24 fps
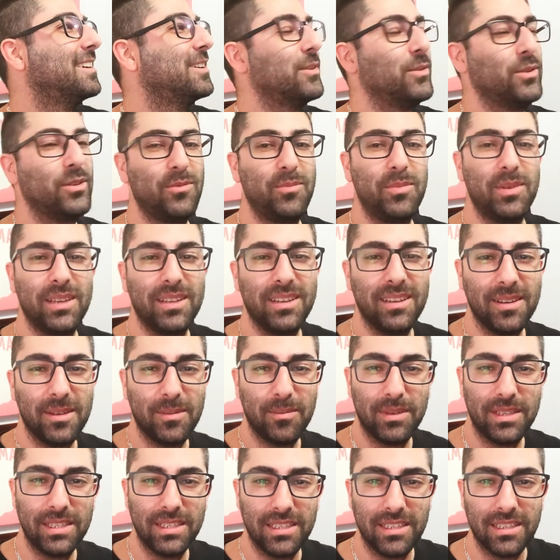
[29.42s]
We've been
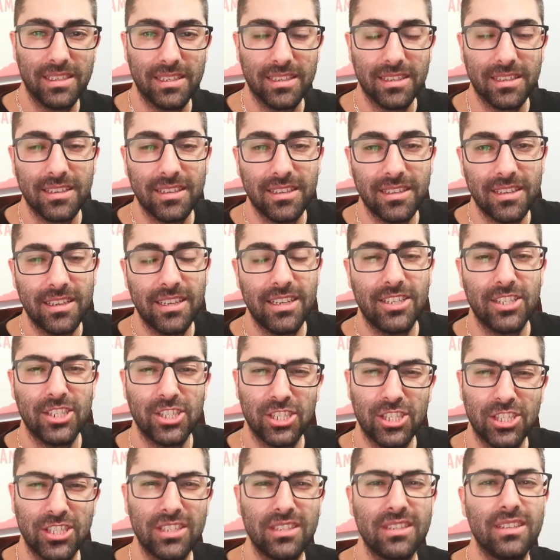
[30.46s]

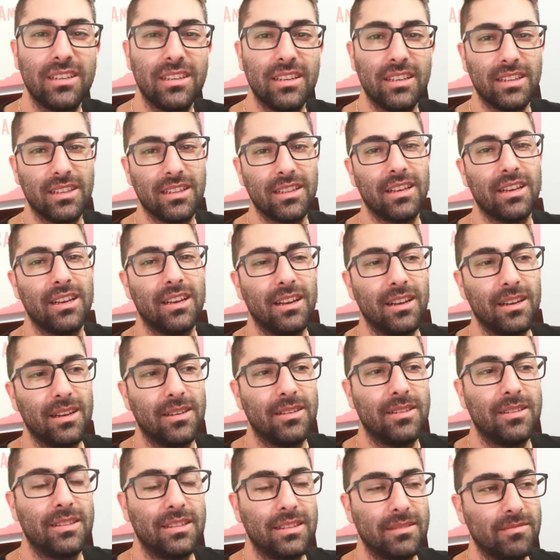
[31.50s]
busy-ish.
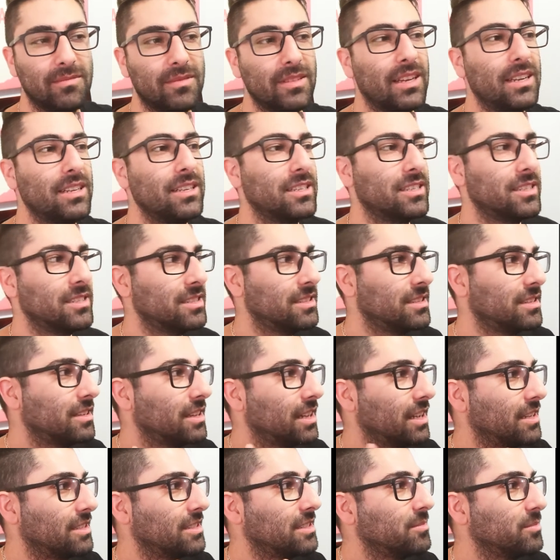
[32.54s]
Nadia
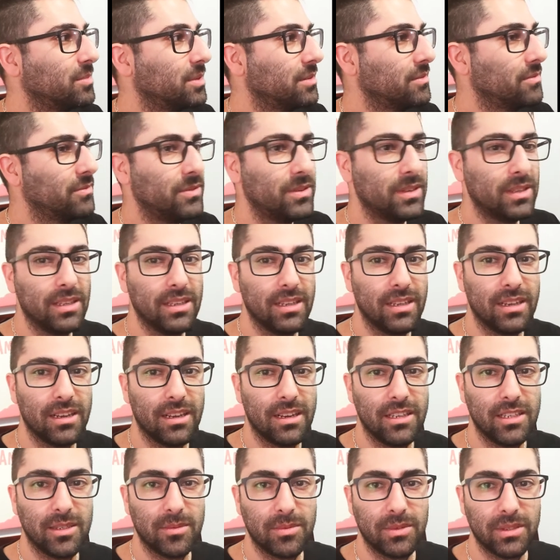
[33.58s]
hasn't been feeling
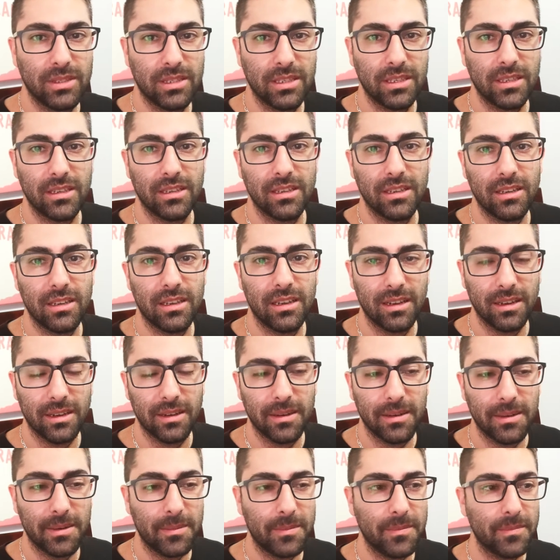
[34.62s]
100%
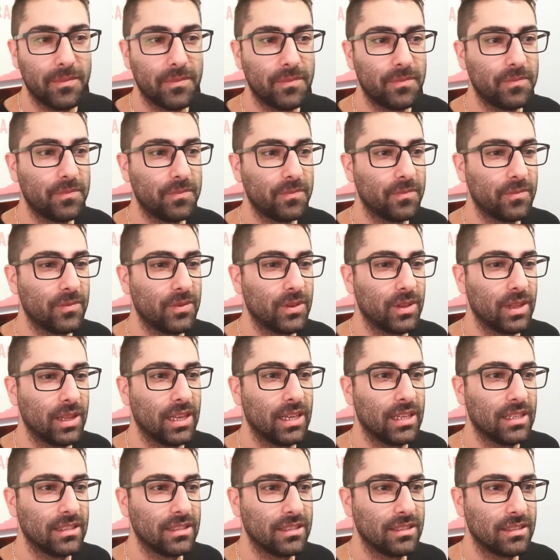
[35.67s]
for the
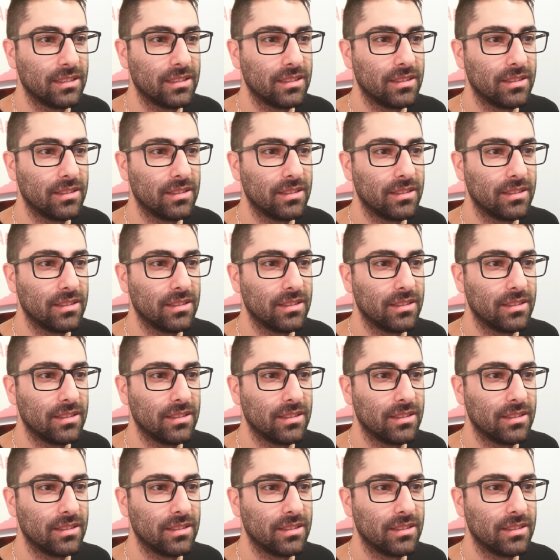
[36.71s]
last